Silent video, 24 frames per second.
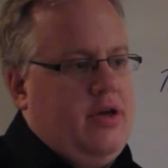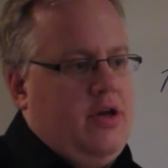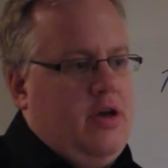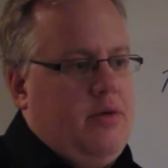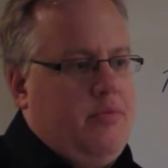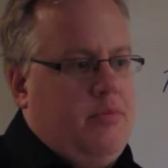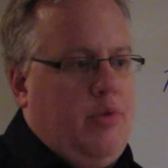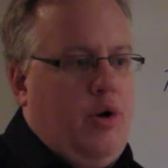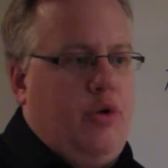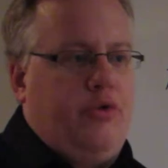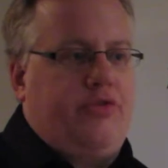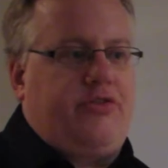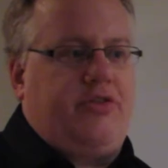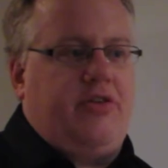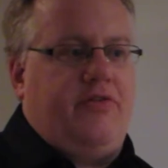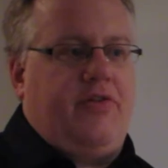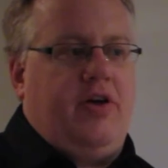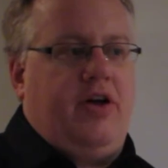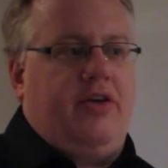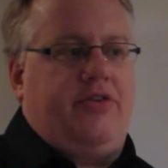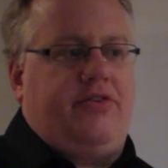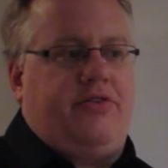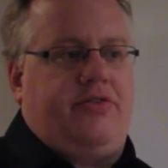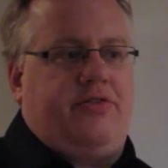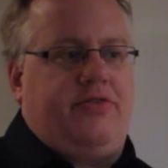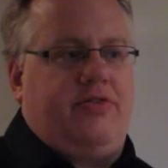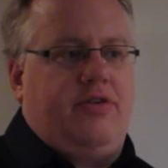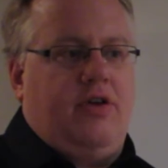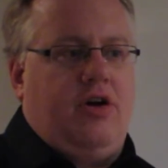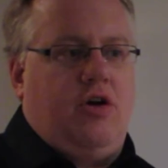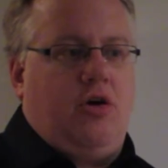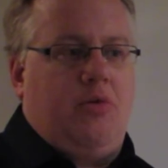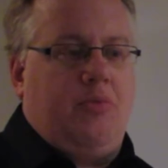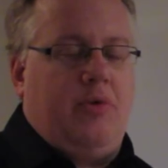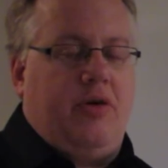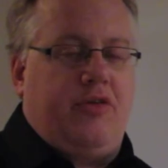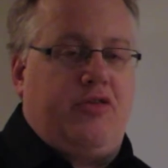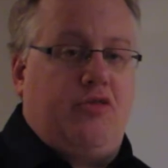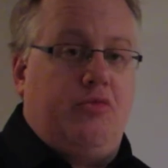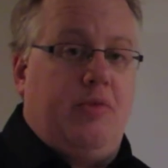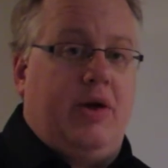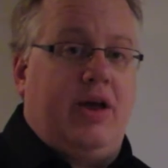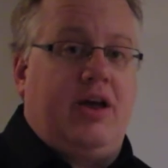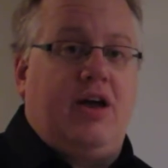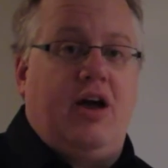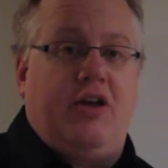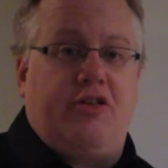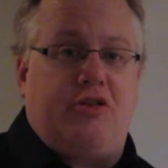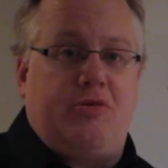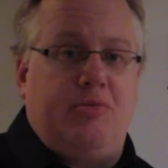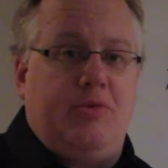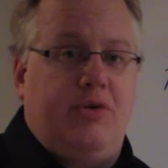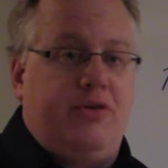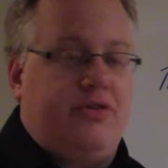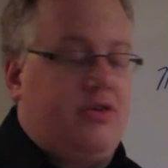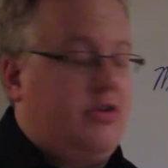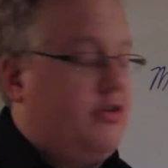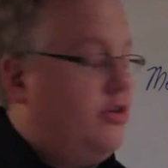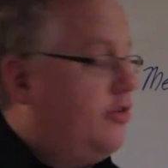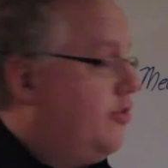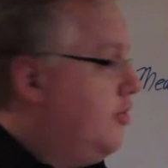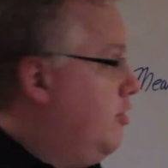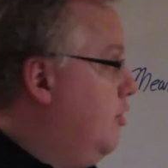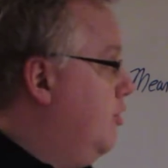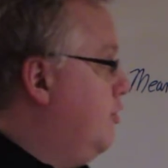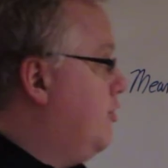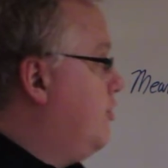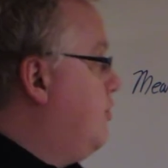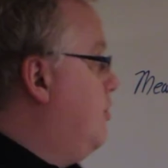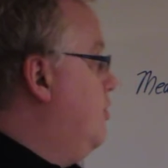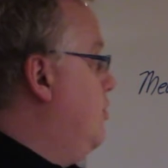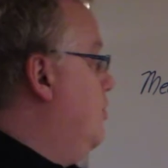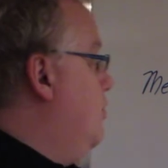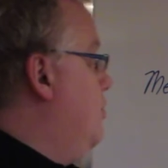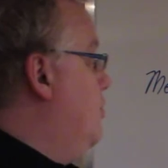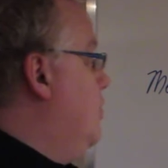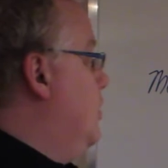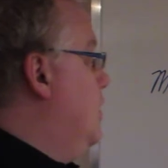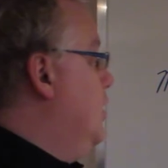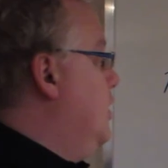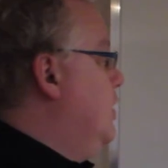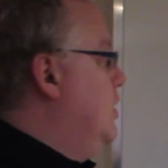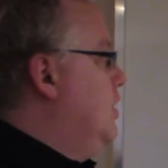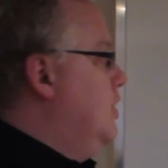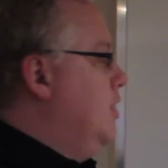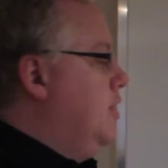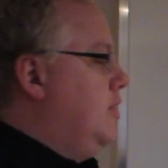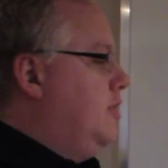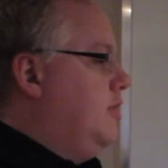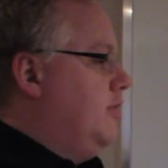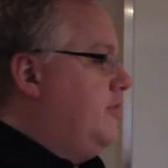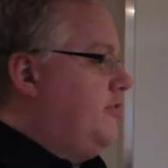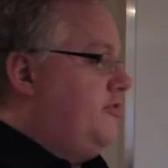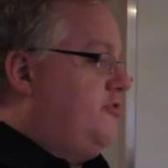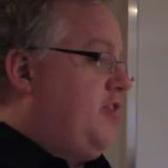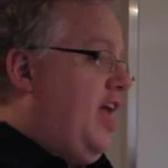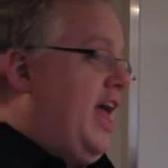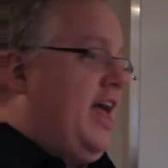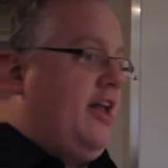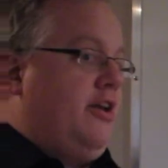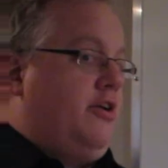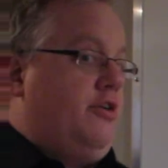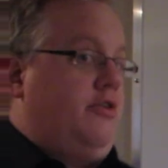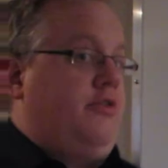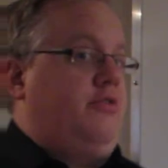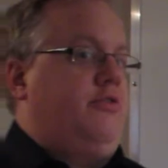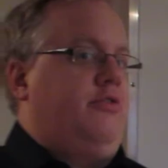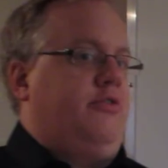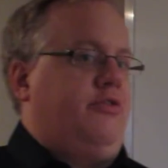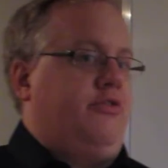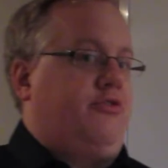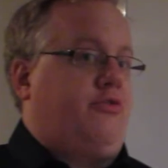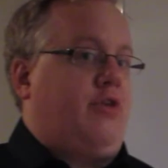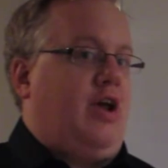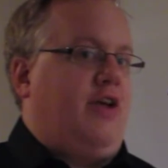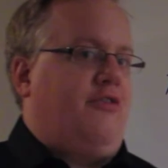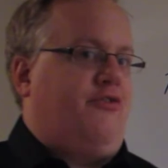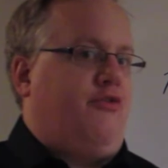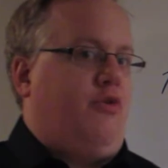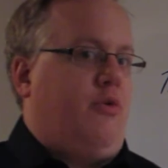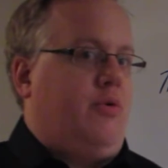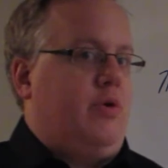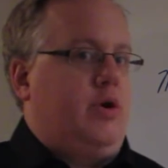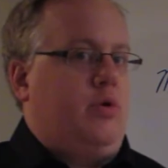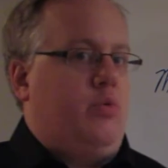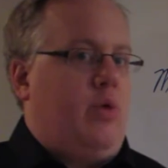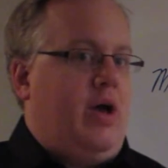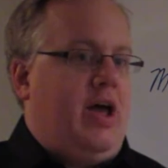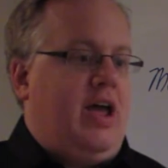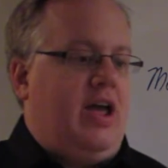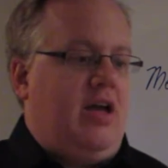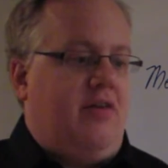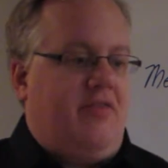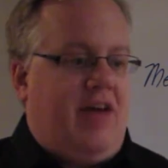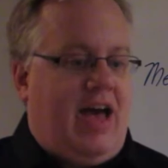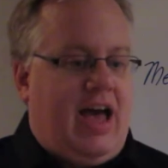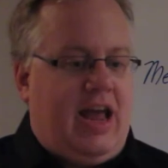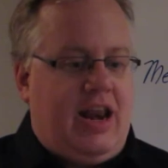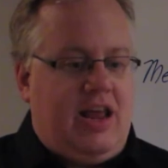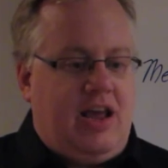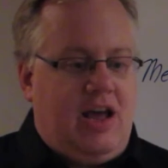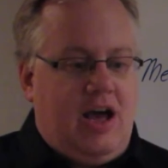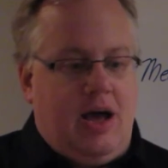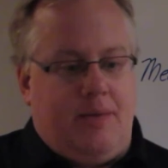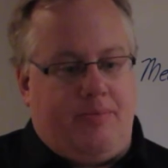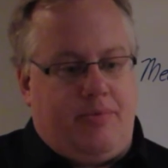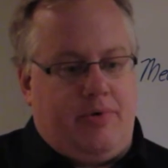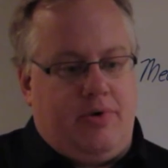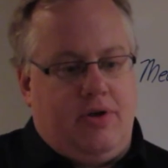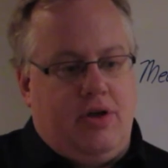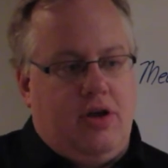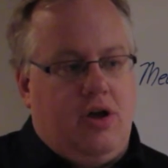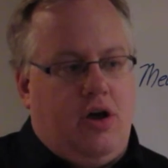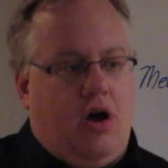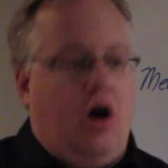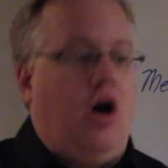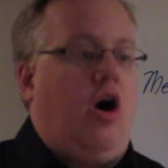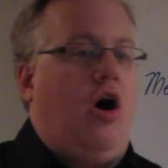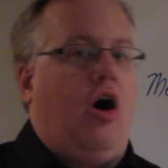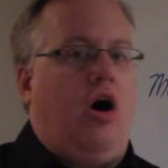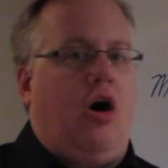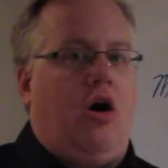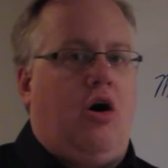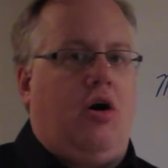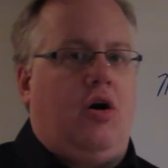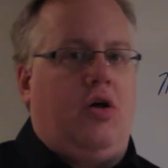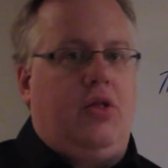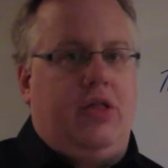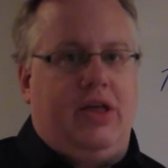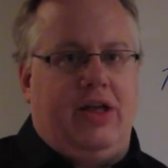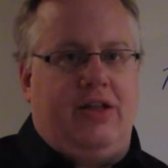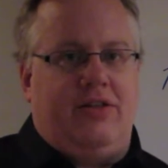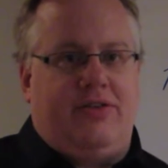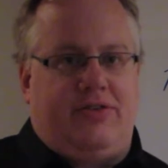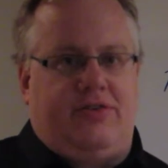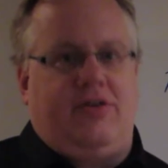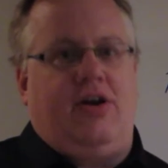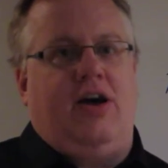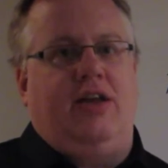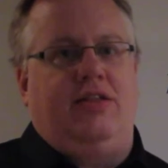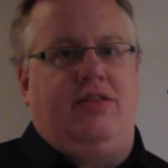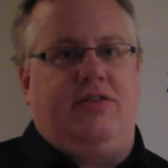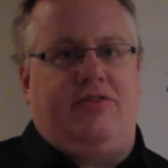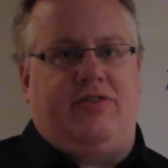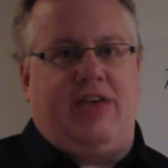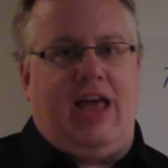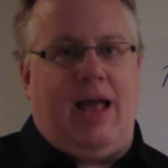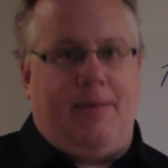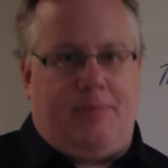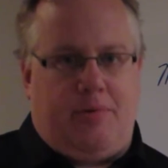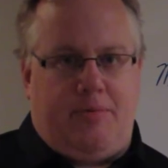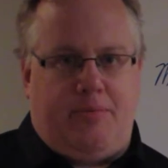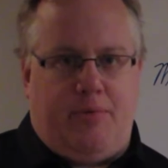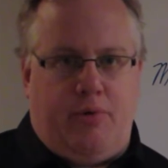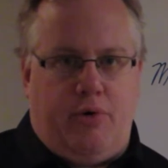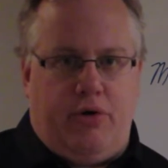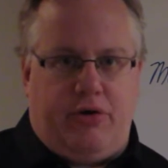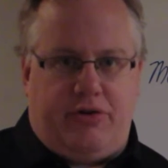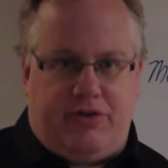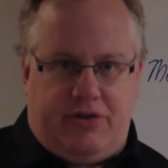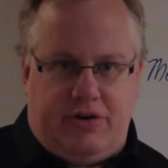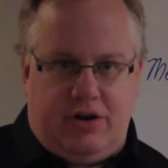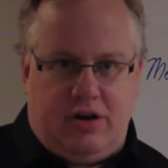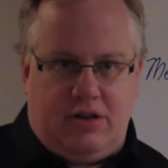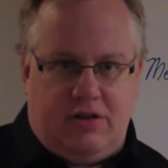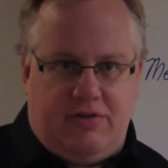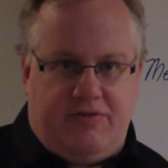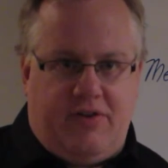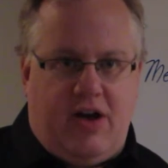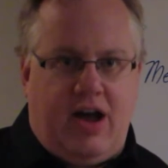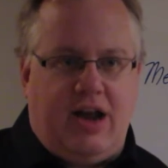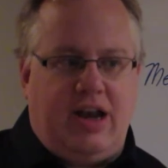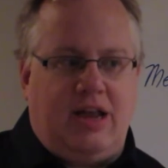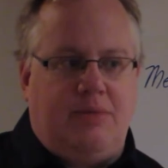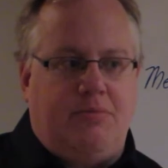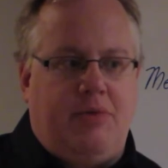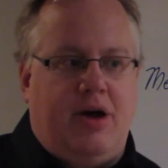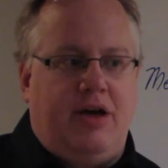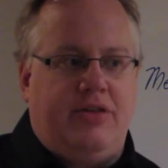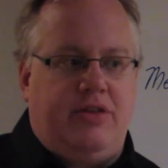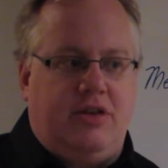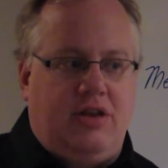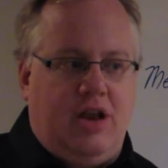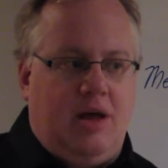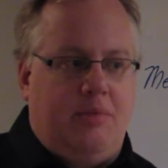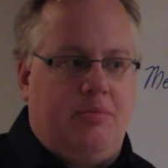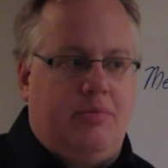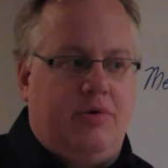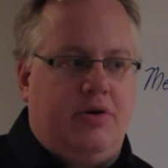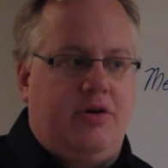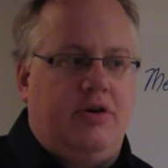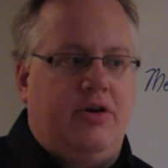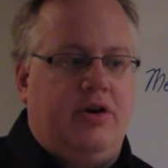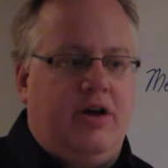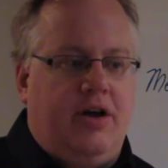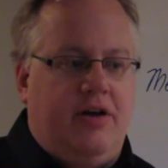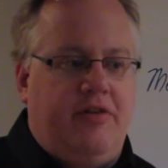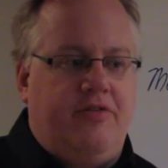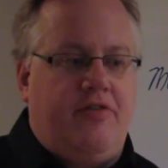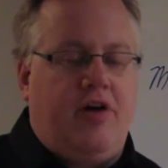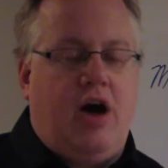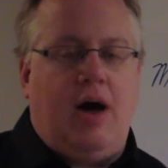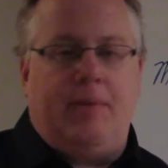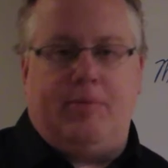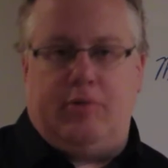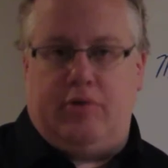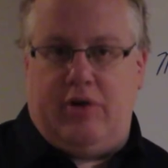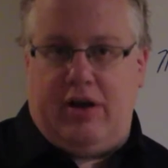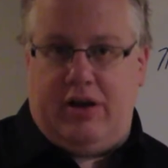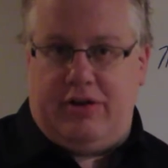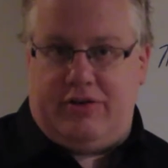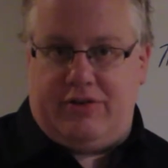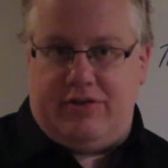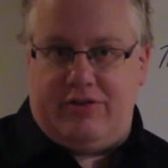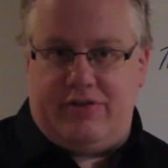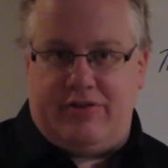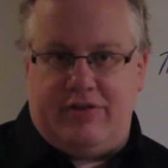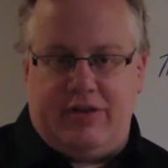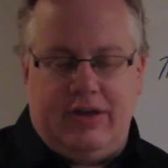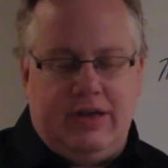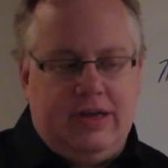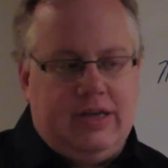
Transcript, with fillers: Most of us, or most of my customers, are just used to the standard and straightforward way of adding up all inside the sample portion and dividing by the number of operations.